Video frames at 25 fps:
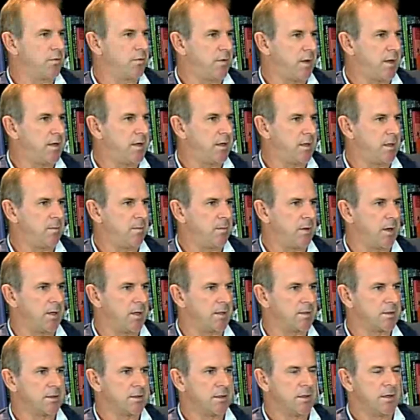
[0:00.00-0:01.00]
the funding in
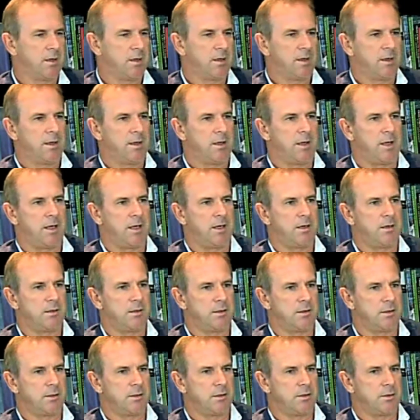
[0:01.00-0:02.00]
place. And
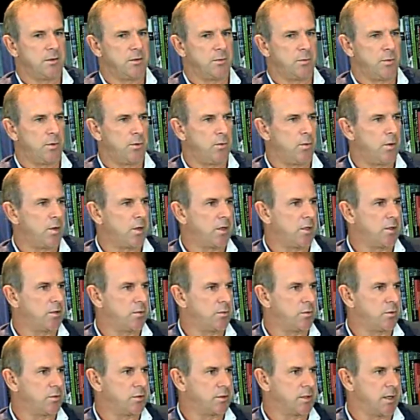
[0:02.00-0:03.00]
we're working
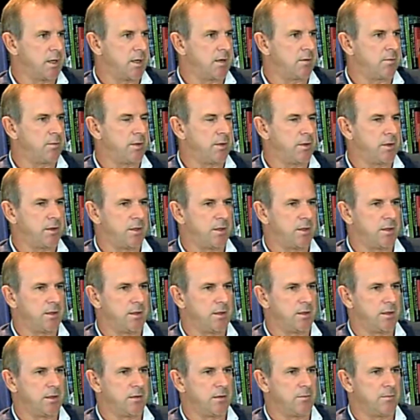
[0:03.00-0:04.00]
towards that with
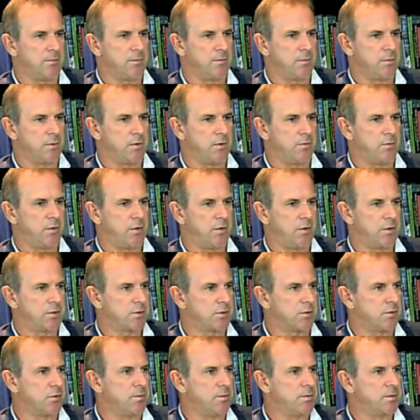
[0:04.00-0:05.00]
the various
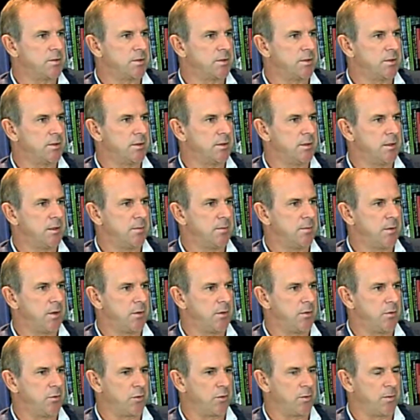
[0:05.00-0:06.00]
groups in
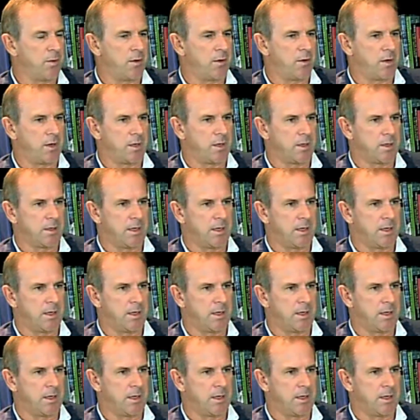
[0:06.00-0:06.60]
both North America